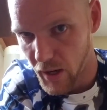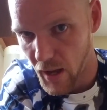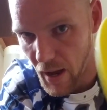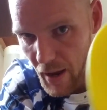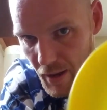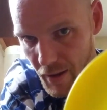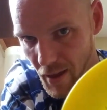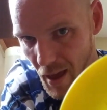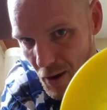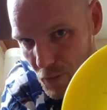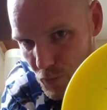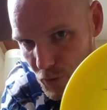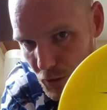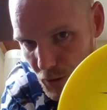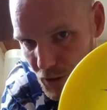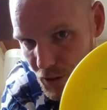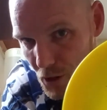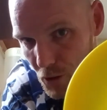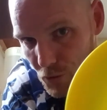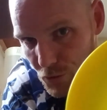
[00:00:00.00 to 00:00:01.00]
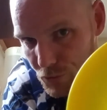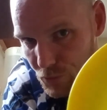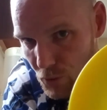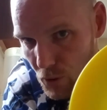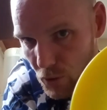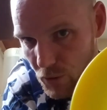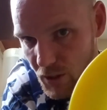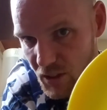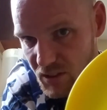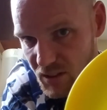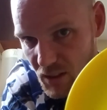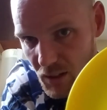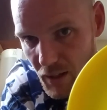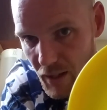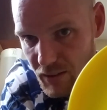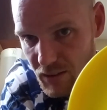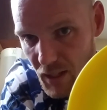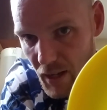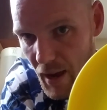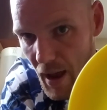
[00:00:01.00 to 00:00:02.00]
I really don't throw this
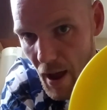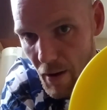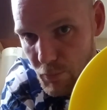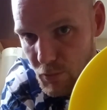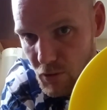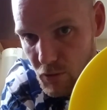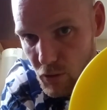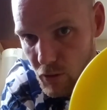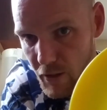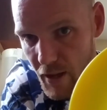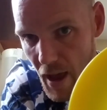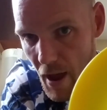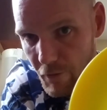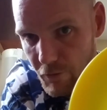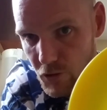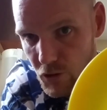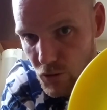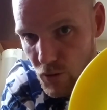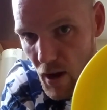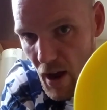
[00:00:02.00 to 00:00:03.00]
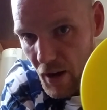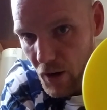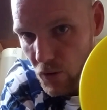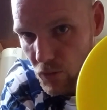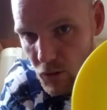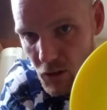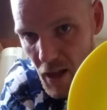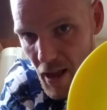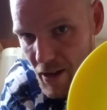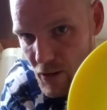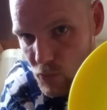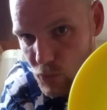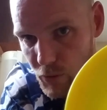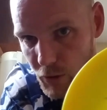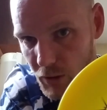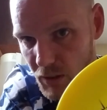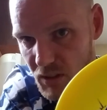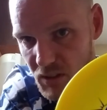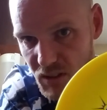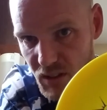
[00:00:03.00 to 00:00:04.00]
unless I absolutely have to. I don't like
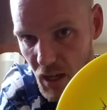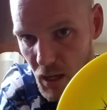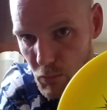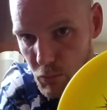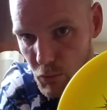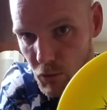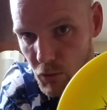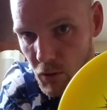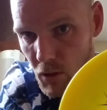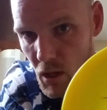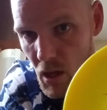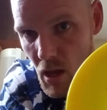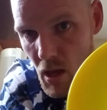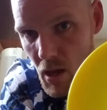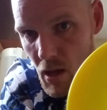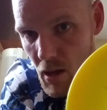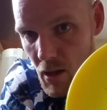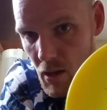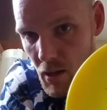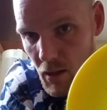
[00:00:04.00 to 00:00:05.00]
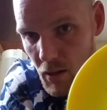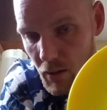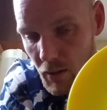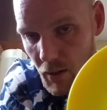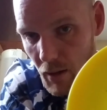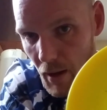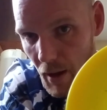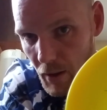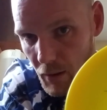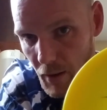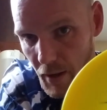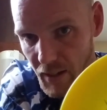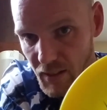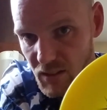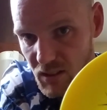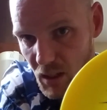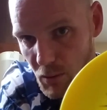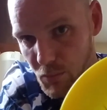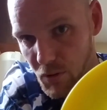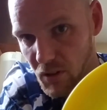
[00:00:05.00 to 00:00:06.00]
really stable. I like
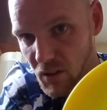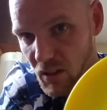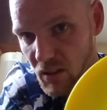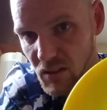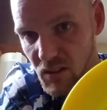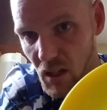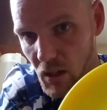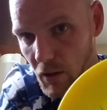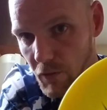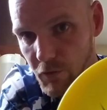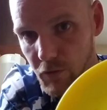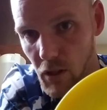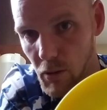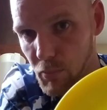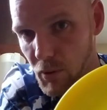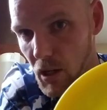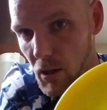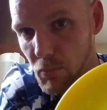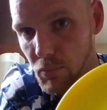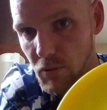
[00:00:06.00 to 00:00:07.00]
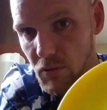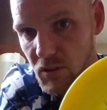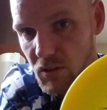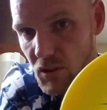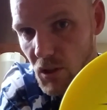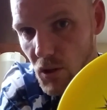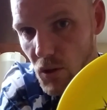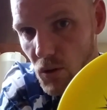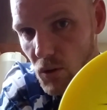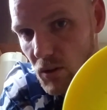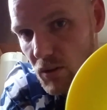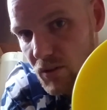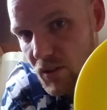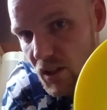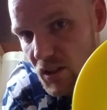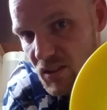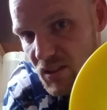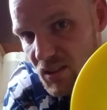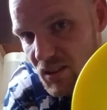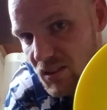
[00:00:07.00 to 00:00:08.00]
something that's going to flip up. So
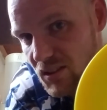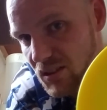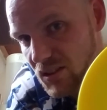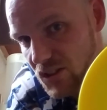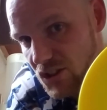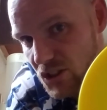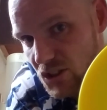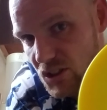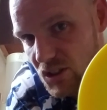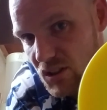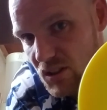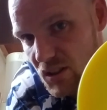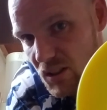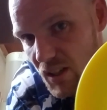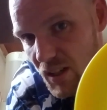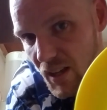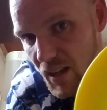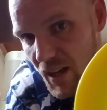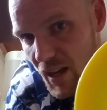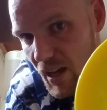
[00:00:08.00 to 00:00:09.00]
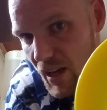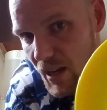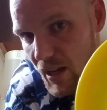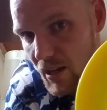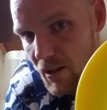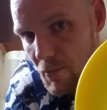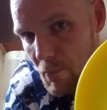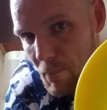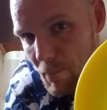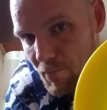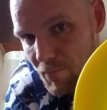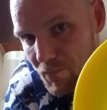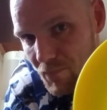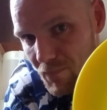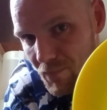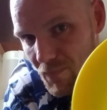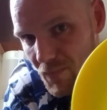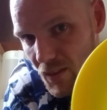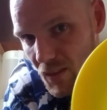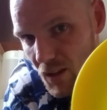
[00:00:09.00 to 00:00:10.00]
this is just a
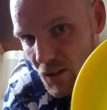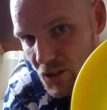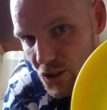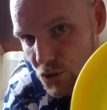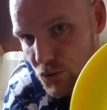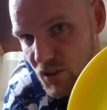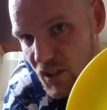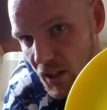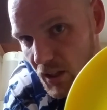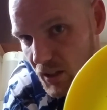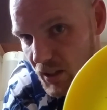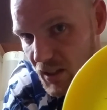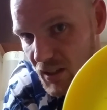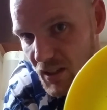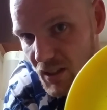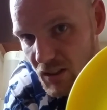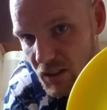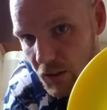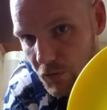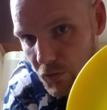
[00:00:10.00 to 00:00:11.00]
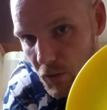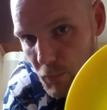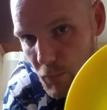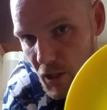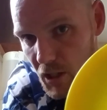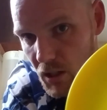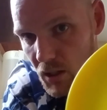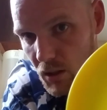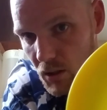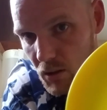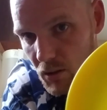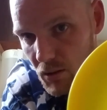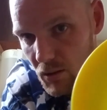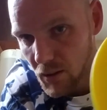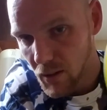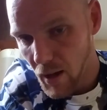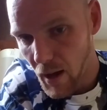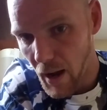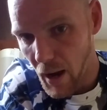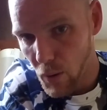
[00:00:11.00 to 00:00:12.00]
utility disc for me.
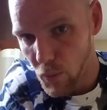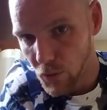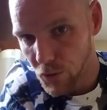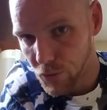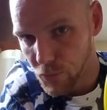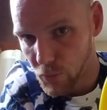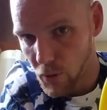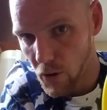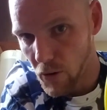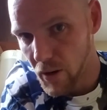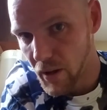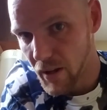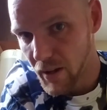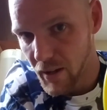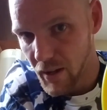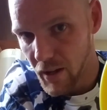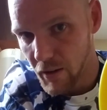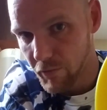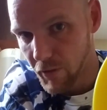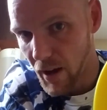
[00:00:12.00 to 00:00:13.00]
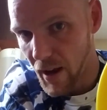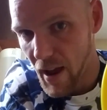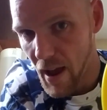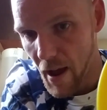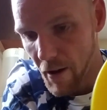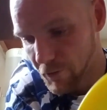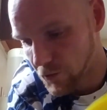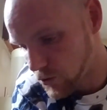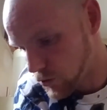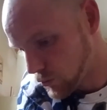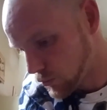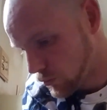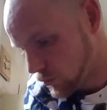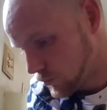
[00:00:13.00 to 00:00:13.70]
I will throw it if I have to.